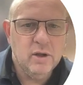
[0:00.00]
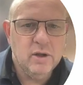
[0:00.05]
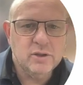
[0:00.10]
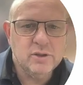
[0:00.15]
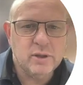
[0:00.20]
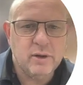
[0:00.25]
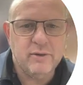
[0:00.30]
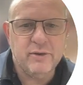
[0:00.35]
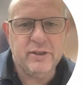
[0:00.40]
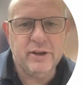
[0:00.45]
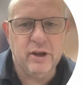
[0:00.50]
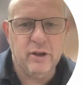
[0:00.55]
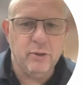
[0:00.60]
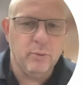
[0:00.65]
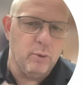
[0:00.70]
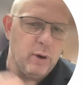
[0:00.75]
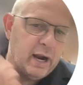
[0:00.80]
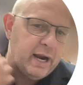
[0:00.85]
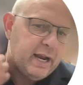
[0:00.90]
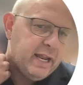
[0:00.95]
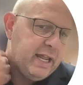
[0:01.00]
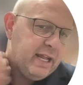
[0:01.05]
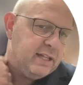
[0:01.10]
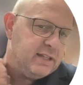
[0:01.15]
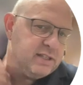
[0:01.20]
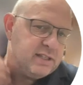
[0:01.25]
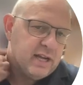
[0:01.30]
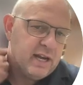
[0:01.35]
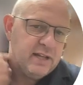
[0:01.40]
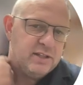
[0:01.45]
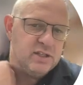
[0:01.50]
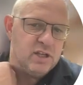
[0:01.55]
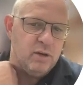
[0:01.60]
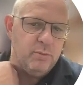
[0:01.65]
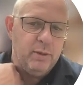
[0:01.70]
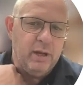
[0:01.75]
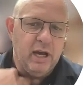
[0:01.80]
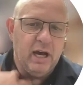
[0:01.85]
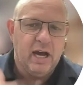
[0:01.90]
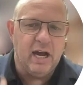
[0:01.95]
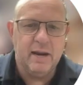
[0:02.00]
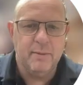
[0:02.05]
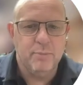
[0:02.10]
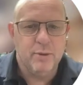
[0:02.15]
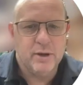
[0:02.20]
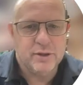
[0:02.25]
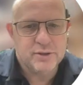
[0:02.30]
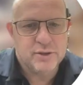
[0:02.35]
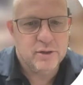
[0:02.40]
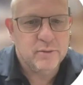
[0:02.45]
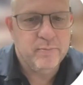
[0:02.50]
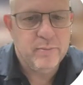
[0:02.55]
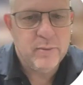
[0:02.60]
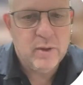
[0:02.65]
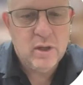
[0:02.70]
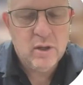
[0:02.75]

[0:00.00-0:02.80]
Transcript: So everything on the right hand side is going to be a high pressure